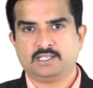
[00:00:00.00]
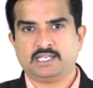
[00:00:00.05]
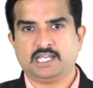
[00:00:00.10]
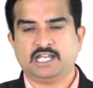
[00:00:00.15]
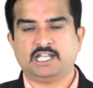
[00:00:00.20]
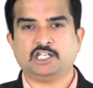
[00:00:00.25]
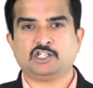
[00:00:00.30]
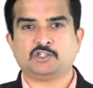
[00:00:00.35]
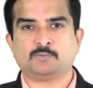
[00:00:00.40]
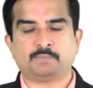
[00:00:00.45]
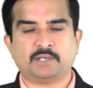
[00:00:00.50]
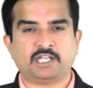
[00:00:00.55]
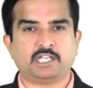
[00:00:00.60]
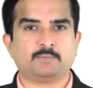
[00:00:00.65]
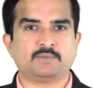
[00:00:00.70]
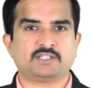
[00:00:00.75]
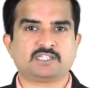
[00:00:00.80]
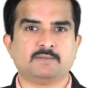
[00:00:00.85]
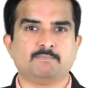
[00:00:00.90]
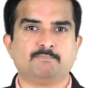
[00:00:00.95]
it is
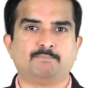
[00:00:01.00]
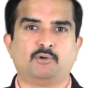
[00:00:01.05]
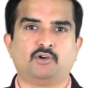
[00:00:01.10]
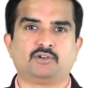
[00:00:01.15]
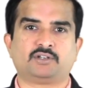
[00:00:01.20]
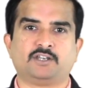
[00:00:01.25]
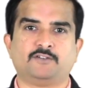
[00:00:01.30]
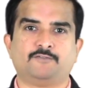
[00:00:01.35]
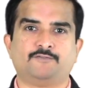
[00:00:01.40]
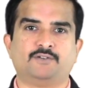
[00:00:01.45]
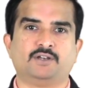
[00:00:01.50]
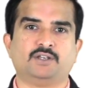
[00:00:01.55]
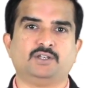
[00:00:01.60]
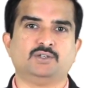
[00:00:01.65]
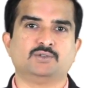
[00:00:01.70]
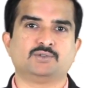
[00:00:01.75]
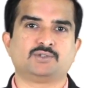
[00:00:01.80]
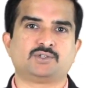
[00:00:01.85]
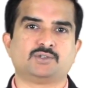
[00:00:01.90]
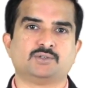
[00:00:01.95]
pretty much important for
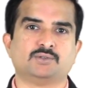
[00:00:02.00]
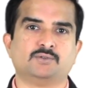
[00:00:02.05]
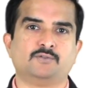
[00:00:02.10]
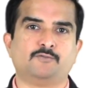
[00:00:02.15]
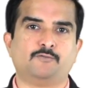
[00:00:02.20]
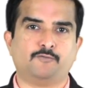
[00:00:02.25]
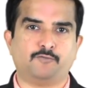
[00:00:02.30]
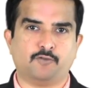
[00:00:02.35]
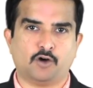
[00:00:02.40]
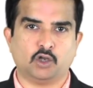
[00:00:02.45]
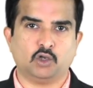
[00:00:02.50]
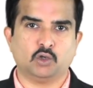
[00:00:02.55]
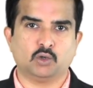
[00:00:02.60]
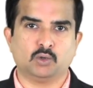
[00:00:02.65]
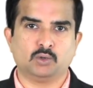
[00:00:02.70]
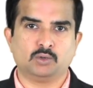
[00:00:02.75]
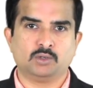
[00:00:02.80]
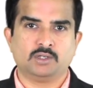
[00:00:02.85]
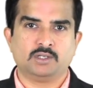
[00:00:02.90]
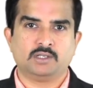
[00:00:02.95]
you to
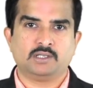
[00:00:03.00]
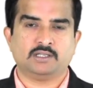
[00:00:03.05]
follow